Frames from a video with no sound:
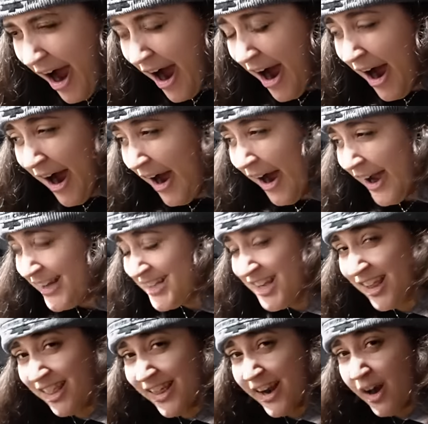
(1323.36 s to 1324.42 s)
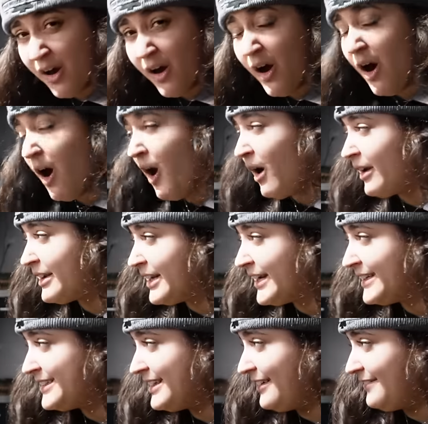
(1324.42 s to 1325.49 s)
It's a little cold.
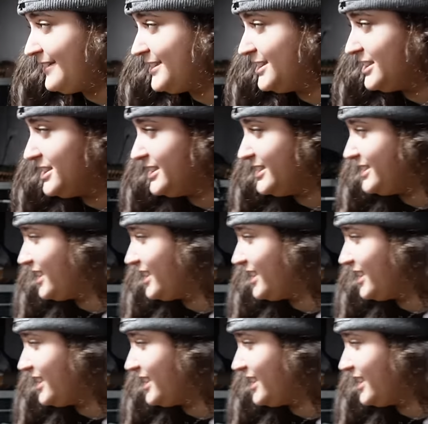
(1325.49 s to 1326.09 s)
Definitely